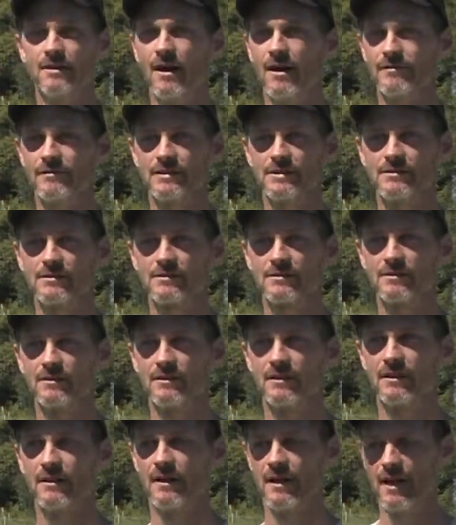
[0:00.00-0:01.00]
office,
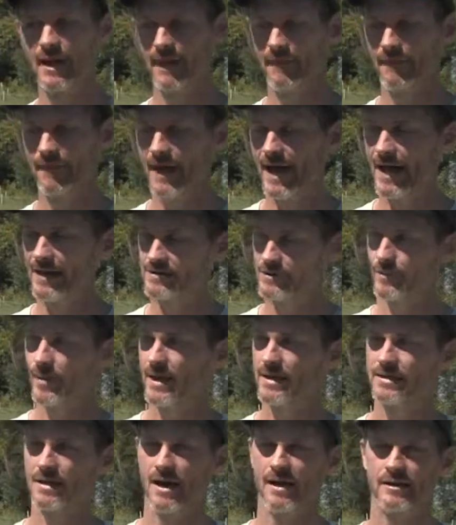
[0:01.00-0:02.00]
and that's
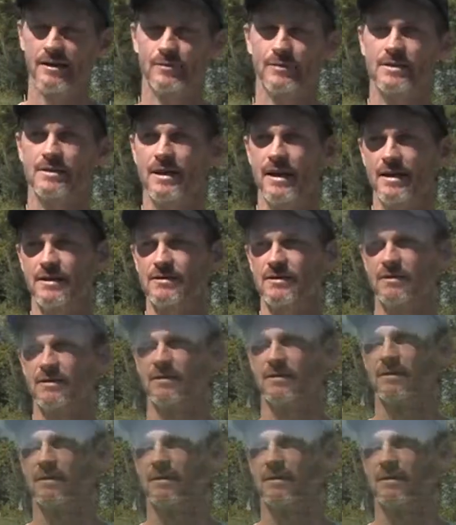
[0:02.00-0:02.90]
my documentation.